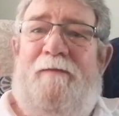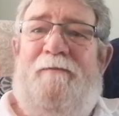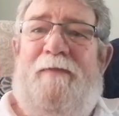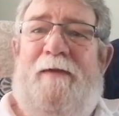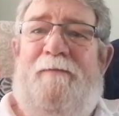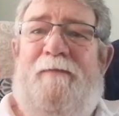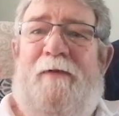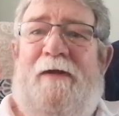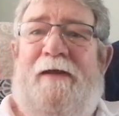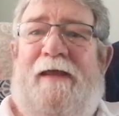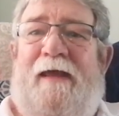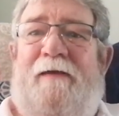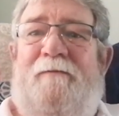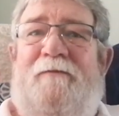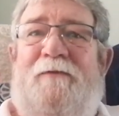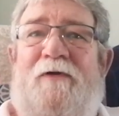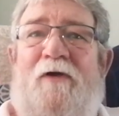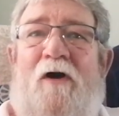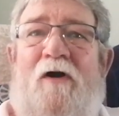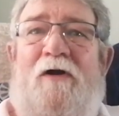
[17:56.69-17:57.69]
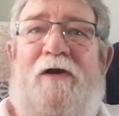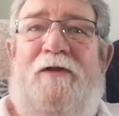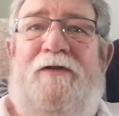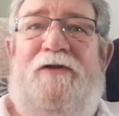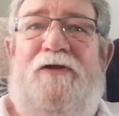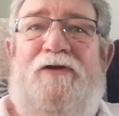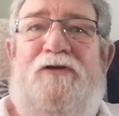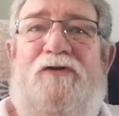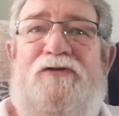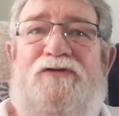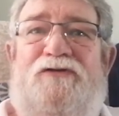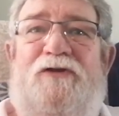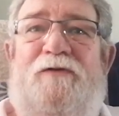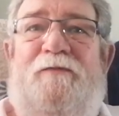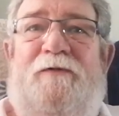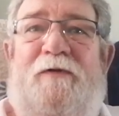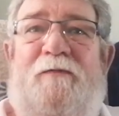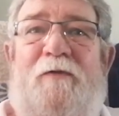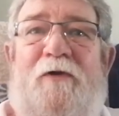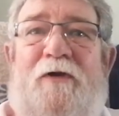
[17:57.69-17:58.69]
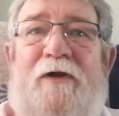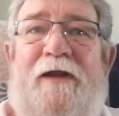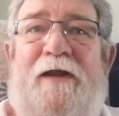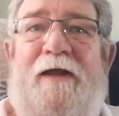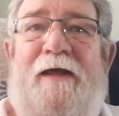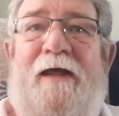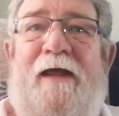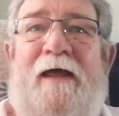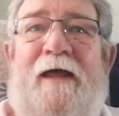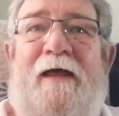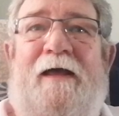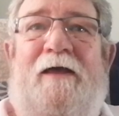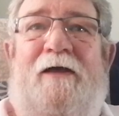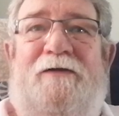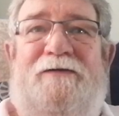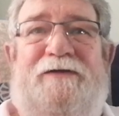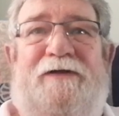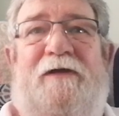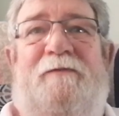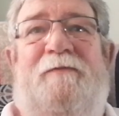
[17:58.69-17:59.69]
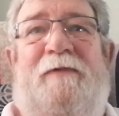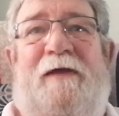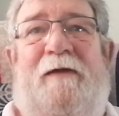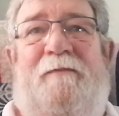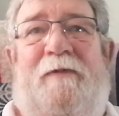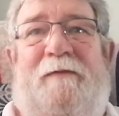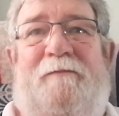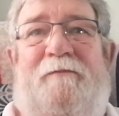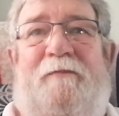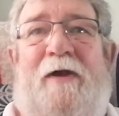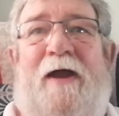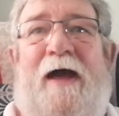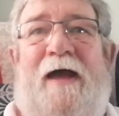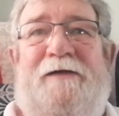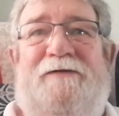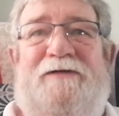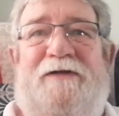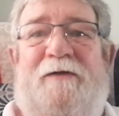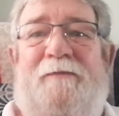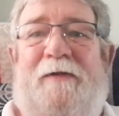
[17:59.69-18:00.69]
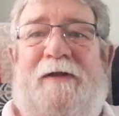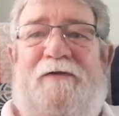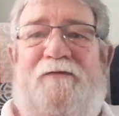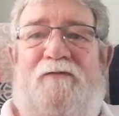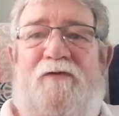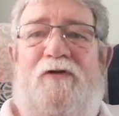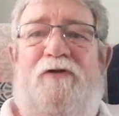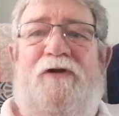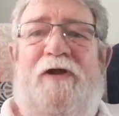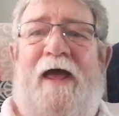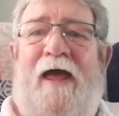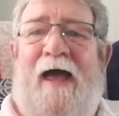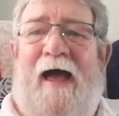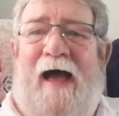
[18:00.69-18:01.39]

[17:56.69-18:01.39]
People keep knocking the YouTube community because they can be a bit brash and a bit rude.